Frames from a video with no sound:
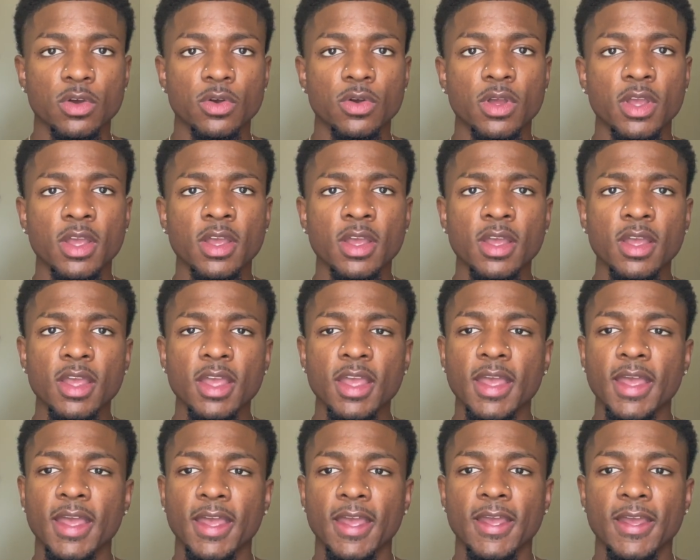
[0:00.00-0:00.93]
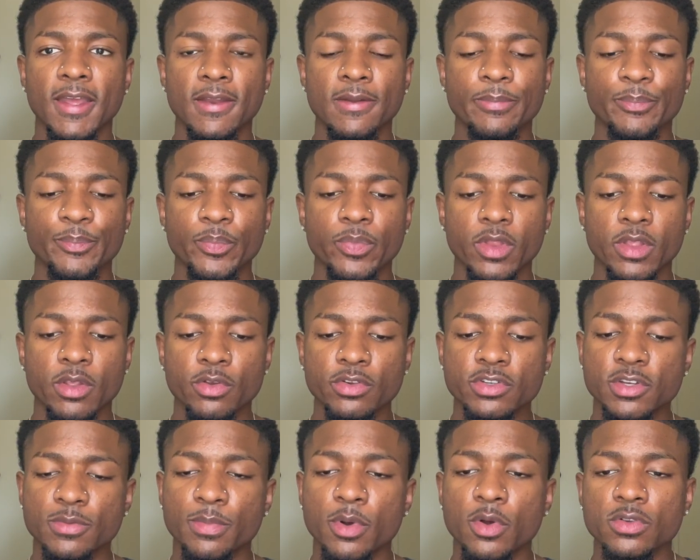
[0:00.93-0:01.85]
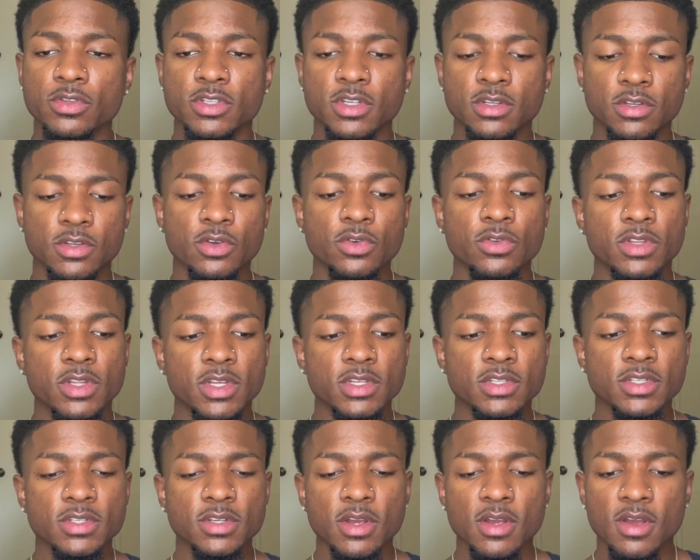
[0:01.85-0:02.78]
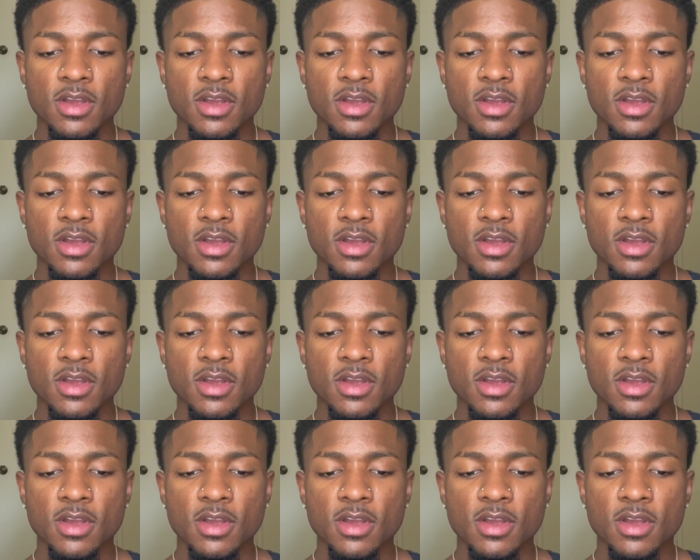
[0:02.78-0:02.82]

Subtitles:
And you're supposed to do this